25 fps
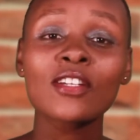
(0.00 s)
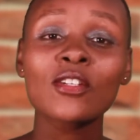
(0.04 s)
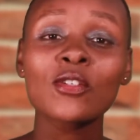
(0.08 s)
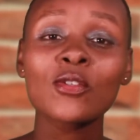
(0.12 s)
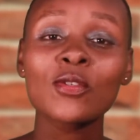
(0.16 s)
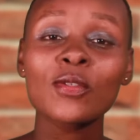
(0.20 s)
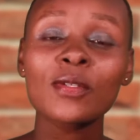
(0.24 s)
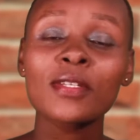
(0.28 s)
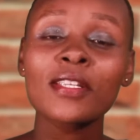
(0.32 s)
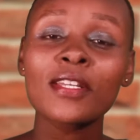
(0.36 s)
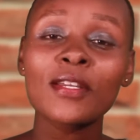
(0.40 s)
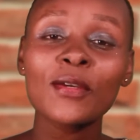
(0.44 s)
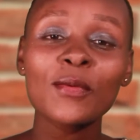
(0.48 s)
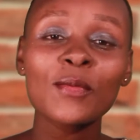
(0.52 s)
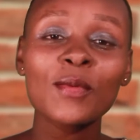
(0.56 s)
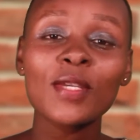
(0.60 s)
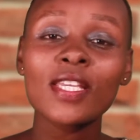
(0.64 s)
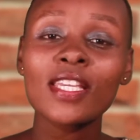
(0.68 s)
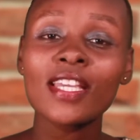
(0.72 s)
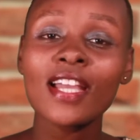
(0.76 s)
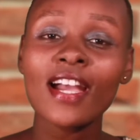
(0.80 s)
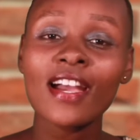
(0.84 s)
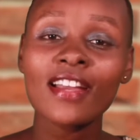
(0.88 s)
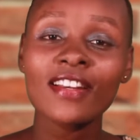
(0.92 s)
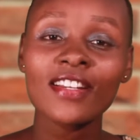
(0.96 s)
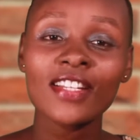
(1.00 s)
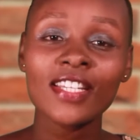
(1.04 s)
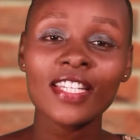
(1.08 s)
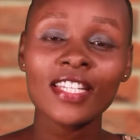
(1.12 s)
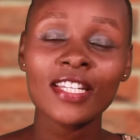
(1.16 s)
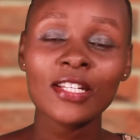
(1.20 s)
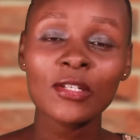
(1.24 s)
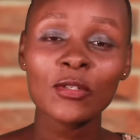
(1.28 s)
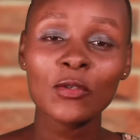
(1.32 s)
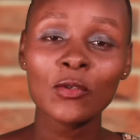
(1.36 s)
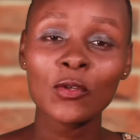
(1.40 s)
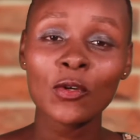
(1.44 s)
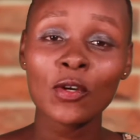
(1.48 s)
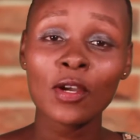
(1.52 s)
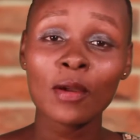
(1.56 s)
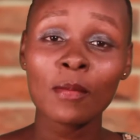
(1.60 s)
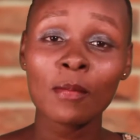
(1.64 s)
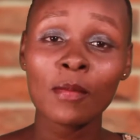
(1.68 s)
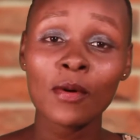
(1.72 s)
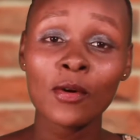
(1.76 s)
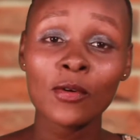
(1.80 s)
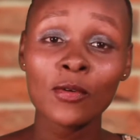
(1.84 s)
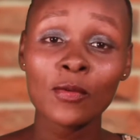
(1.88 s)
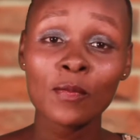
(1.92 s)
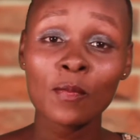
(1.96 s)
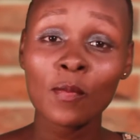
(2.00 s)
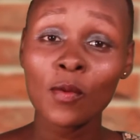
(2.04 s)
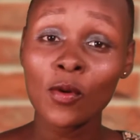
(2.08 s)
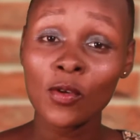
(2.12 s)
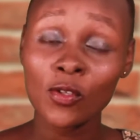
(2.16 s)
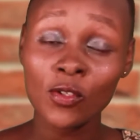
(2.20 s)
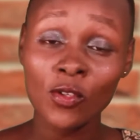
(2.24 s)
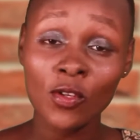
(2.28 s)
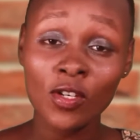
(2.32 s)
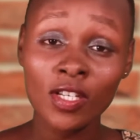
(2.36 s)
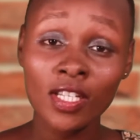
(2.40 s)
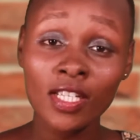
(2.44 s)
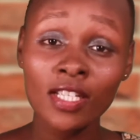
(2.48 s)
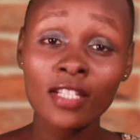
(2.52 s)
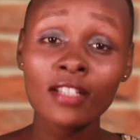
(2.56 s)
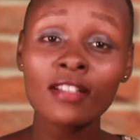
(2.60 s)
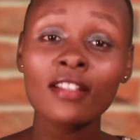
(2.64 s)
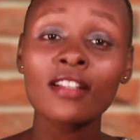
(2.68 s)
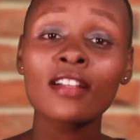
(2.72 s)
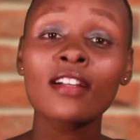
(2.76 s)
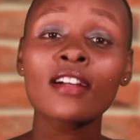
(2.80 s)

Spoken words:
Today we are here to talk about poisoning.